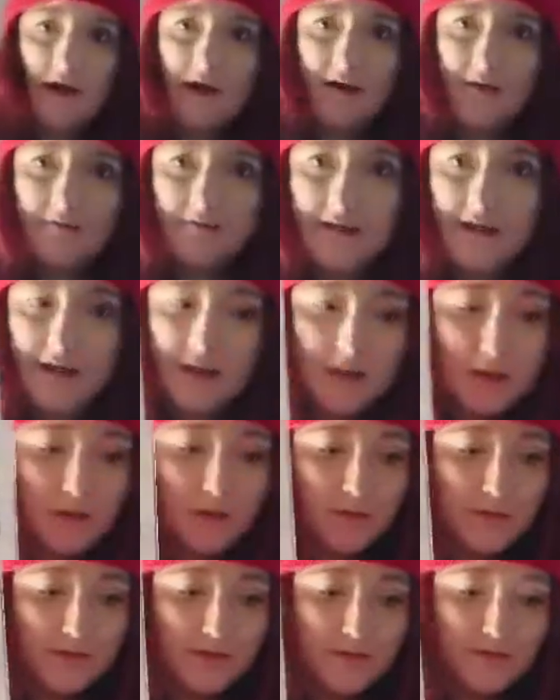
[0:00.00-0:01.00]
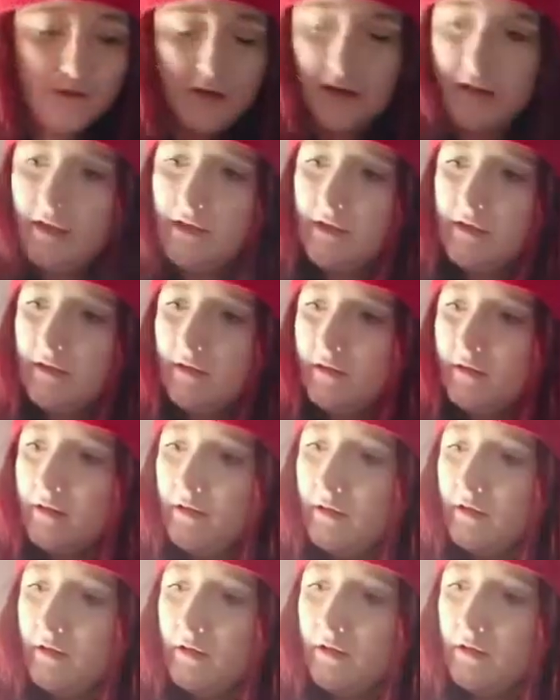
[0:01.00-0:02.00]
have like loads of funny,
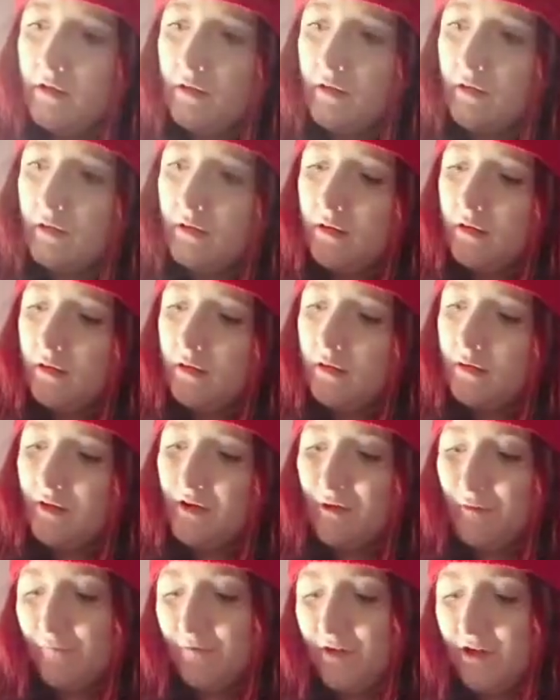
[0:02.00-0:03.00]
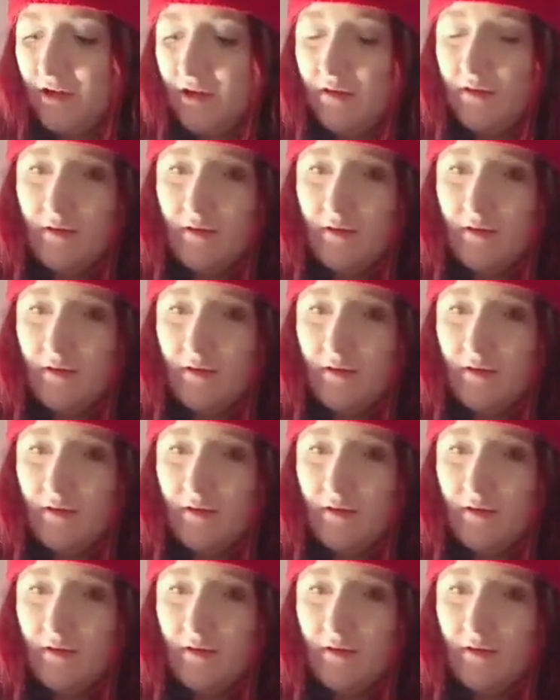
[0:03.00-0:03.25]
not funny,